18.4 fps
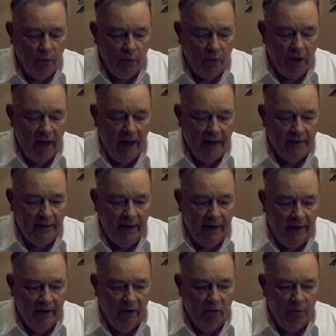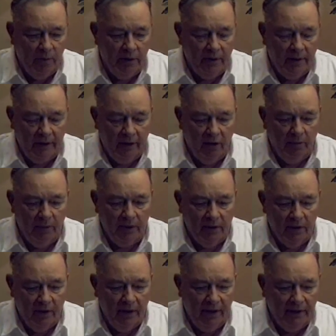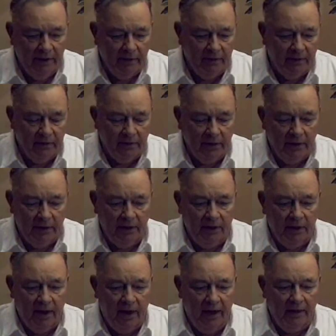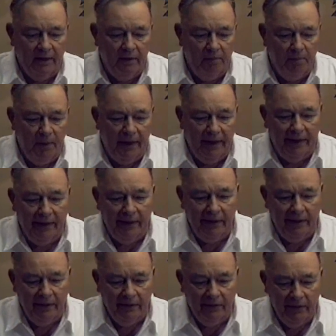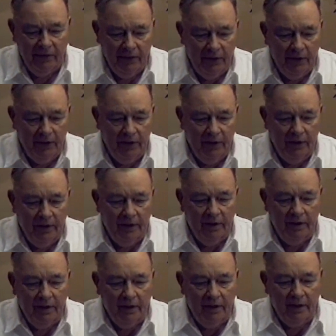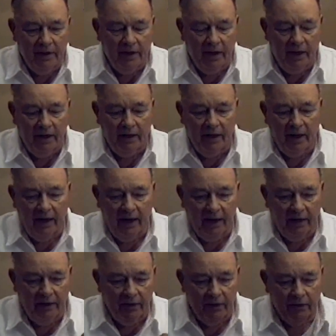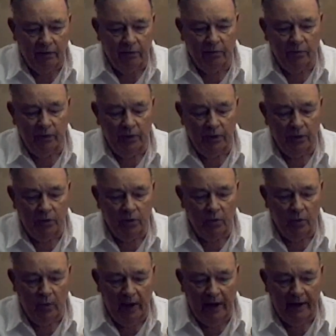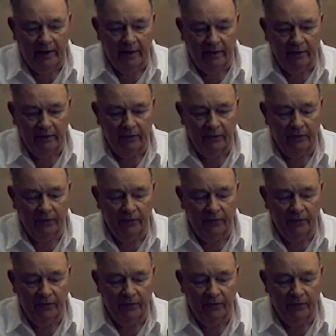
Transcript: you had your helmet liner, and you had your beanie, and you had your sweater,